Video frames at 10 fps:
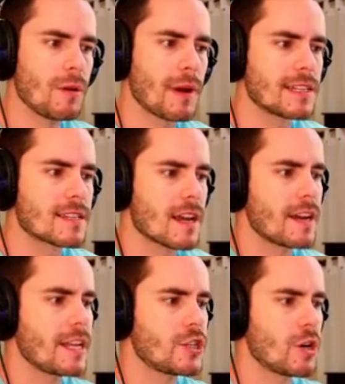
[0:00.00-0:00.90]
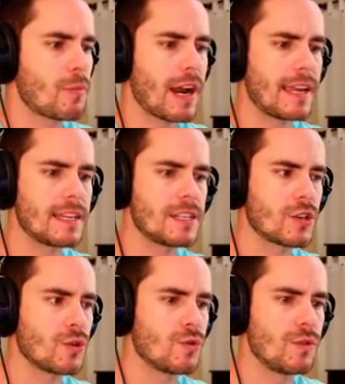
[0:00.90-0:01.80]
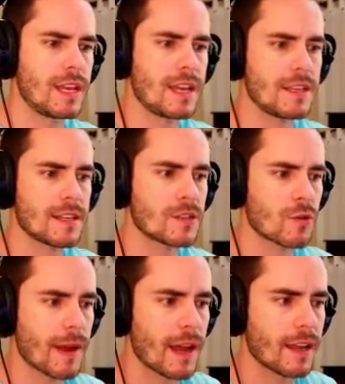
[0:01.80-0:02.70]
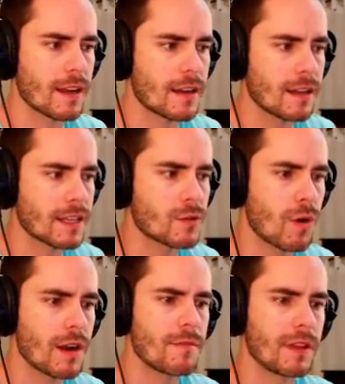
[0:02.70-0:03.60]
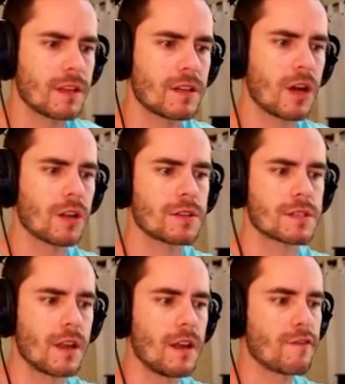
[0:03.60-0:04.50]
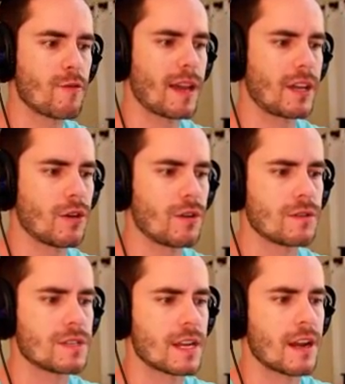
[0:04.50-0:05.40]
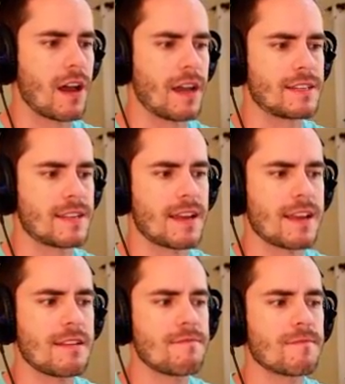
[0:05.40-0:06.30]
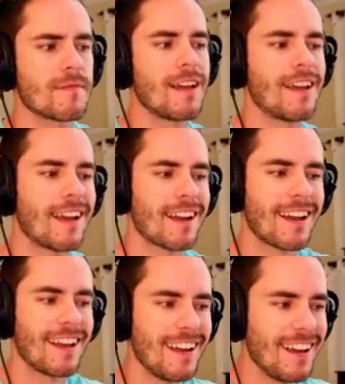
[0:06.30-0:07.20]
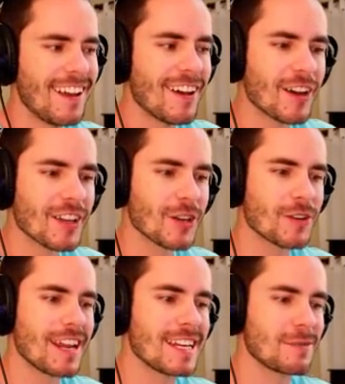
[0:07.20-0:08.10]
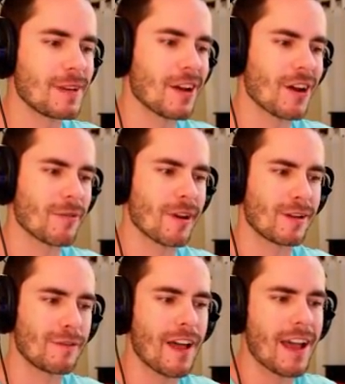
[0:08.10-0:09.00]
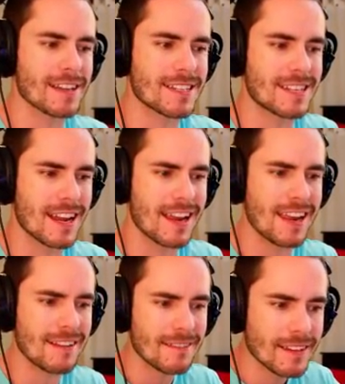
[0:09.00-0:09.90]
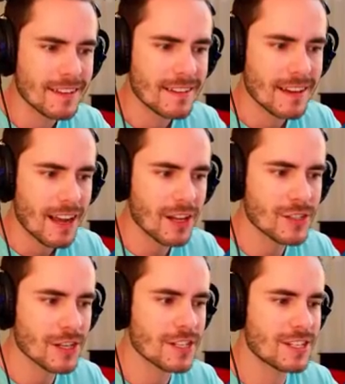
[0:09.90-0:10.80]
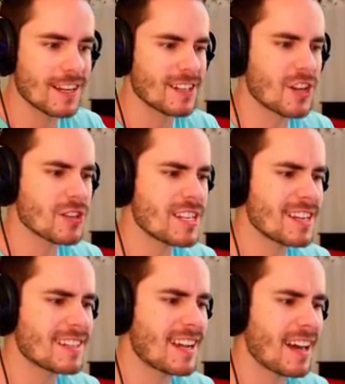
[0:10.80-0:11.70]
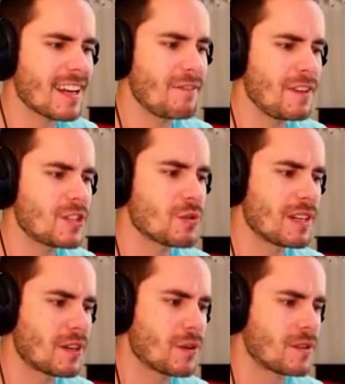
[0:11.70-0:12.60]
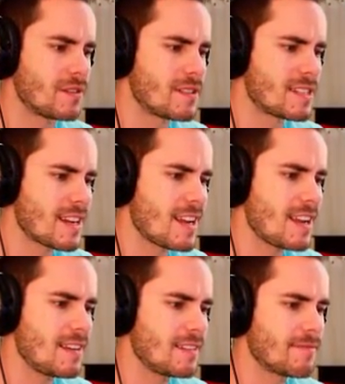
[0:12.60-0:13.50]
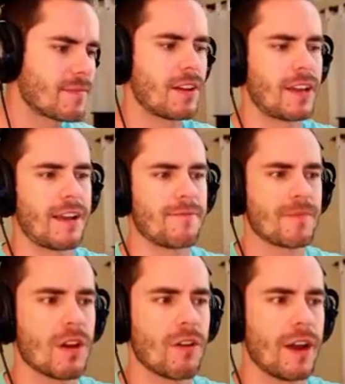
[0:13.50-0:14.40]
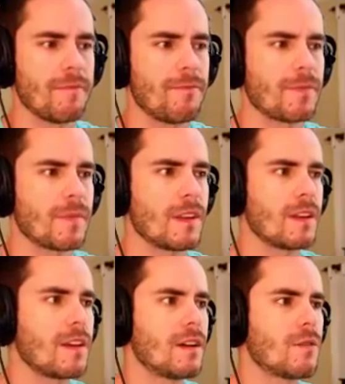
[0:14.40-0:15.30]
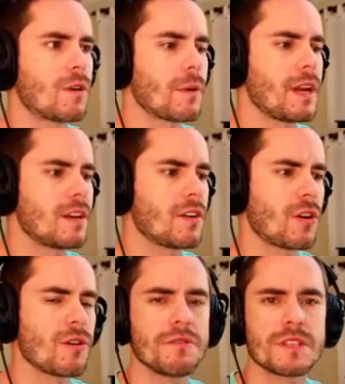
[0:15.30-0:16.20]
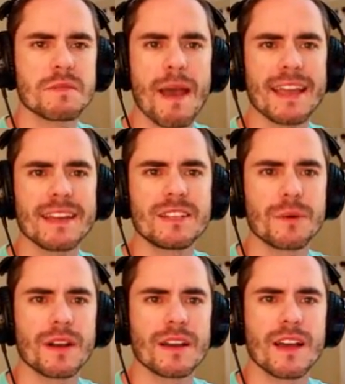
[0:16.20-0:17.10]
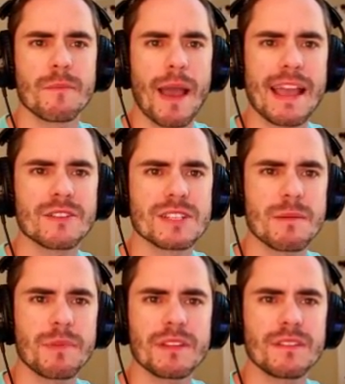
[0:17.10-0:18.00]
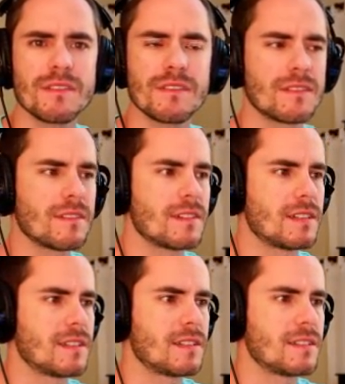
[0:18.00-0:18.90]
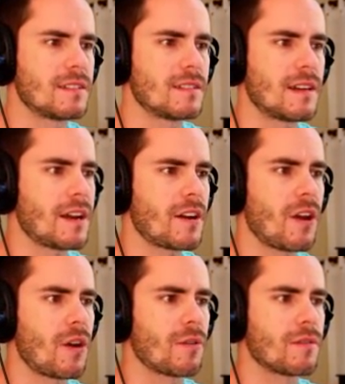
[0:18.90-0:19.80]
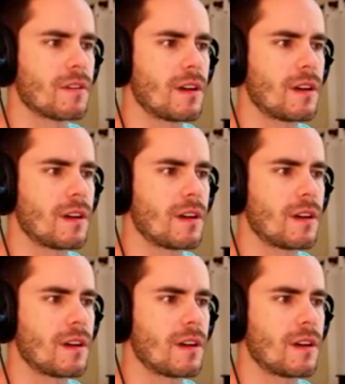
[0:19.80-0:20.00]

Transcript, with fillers: Omnibus, I need you to break into the central bank and collect one million dollars for my goons and I, see? You'll need to be going real fast, see? I'll toss, I'll toss you a cut if you do it good, see? Okay, alright. What do we need to do? Smack into a, a bank or something? I don't know.